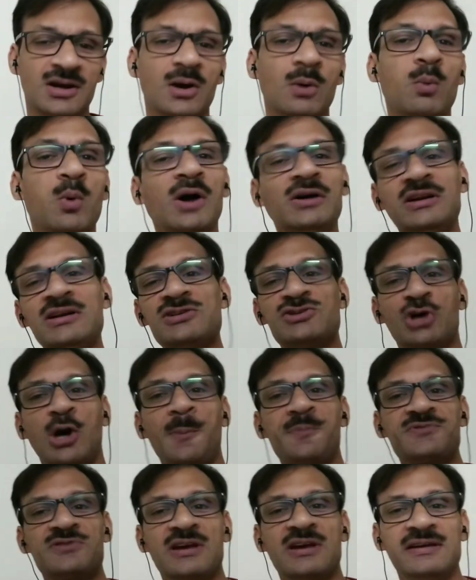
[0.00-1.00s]
What are
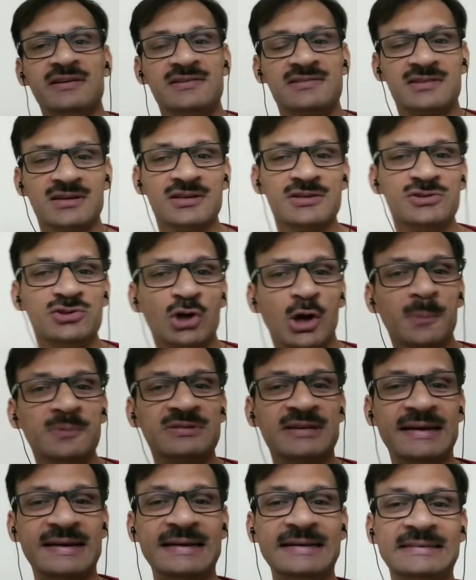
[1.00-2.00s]
job sites?
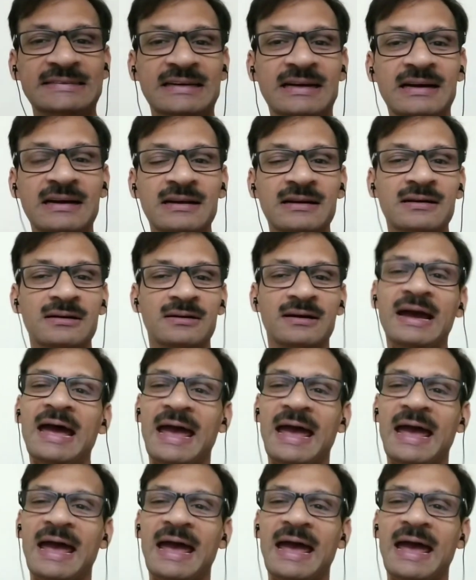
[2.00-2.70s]
Job sites are